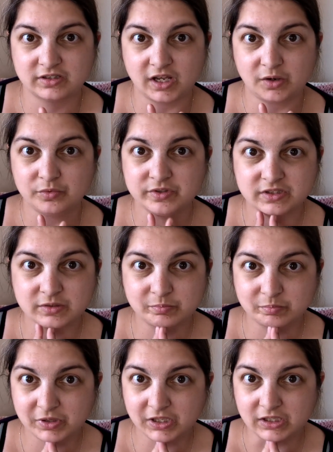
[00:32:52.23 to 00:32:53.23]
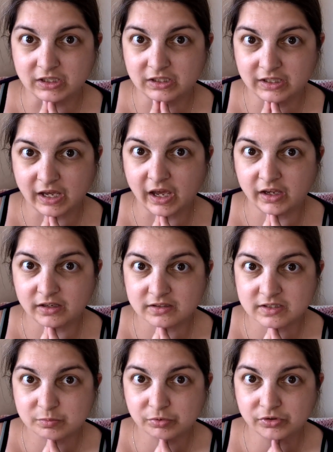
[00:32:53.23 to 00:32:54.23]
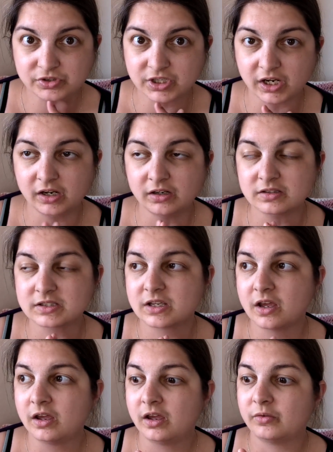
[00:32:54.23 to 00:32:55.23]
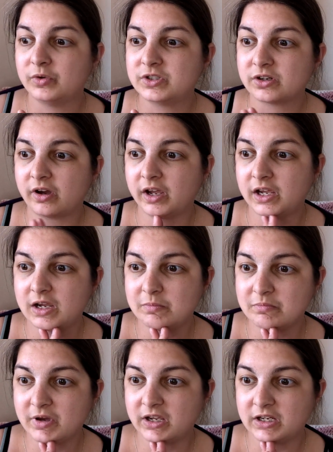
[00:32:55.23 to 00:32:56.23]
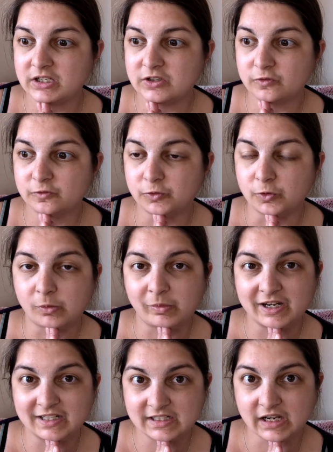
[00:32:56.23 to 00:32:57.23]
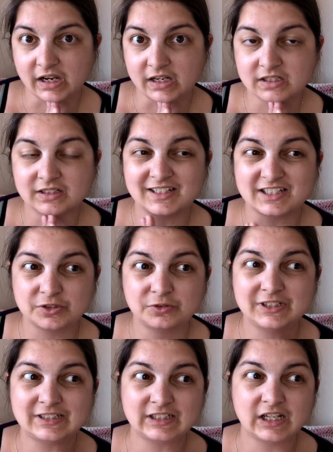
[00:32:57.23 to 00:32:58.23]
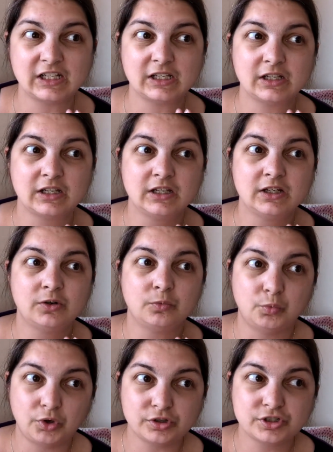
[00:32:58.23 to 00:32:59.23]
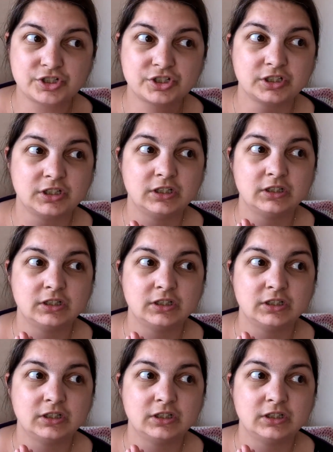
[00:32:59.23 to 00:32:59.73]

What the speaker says: That was the big cats project, which I made for my dad, and I still need to get it washed,